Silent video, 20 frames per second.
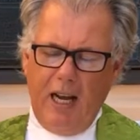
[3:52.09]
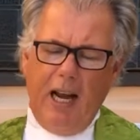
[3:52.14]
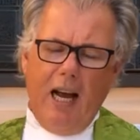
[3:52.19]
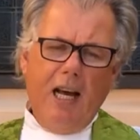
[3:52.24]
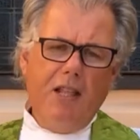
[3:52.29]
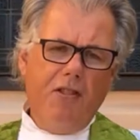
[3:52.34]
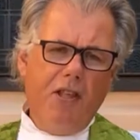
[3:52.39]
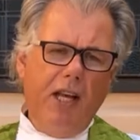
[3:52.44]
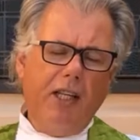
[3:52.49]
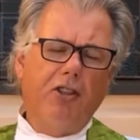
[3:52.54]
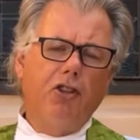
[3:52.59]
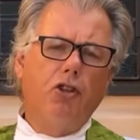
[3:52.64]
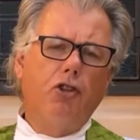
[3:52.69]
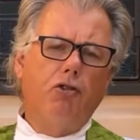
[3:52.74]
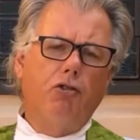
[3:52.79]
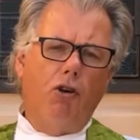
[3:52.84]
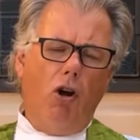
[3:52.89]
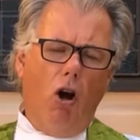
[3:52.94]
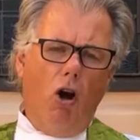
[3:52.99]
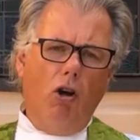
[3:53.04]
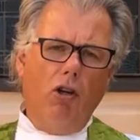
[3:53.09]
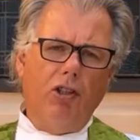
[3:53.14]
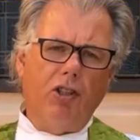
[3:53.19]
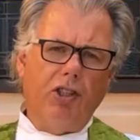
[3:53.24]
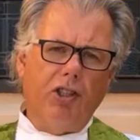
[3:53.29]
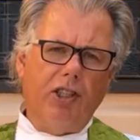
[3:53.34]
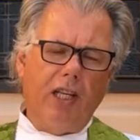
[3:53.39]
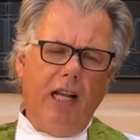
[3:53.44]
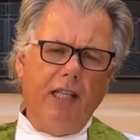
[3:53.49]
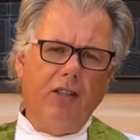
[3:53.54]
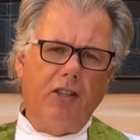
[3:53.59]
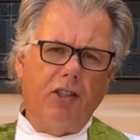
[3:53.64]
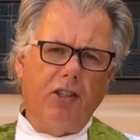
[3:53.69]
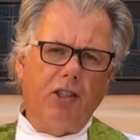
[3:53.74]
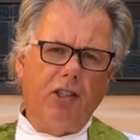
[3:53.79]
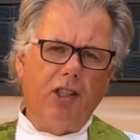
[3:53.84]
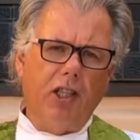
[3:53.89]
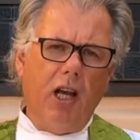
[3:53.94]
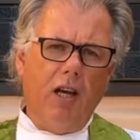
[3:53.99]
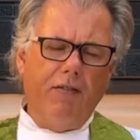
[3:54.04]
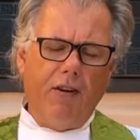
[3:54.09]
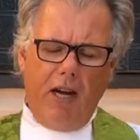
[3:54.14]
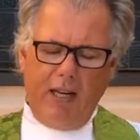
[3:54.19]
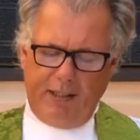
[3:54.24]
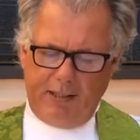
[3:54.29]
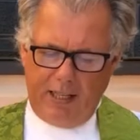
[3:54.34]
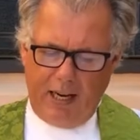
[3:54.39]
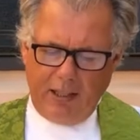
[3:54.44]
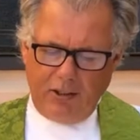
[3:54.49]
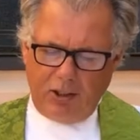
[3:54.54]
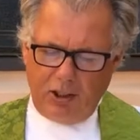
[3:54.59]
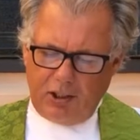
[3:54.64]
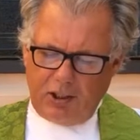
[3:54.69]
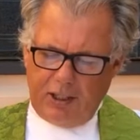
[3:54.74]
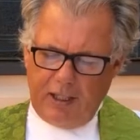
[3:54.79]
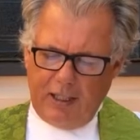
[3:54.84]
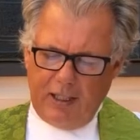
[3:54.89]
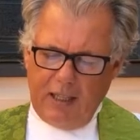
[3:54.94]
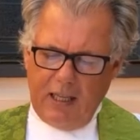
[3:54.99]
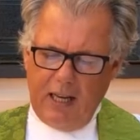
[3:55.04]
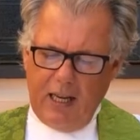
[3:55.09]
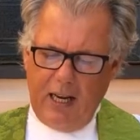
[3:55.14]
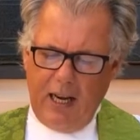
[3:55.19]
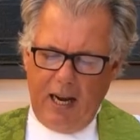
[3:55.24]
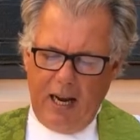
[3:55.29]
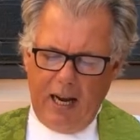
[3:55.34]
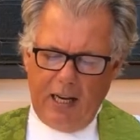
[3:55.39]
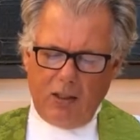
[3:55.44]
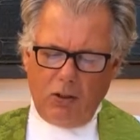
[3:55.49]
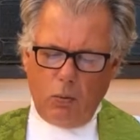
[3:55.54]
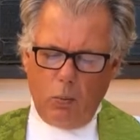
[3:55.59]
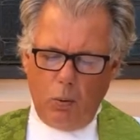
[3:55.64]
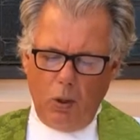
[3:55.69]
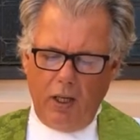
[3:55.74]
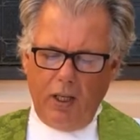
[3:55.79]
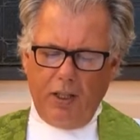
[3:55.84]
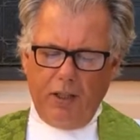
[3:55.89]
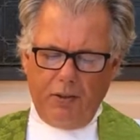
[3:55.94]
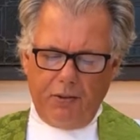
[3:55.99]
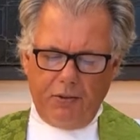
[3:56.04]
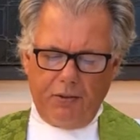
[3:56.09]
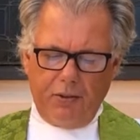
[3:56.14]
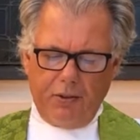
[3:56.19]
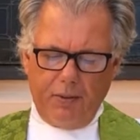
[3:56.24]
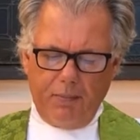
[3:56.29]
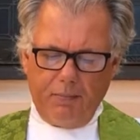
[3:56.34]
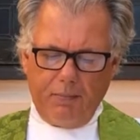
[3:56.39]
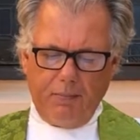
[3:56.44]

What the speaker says: and their strong sense of identity and worth.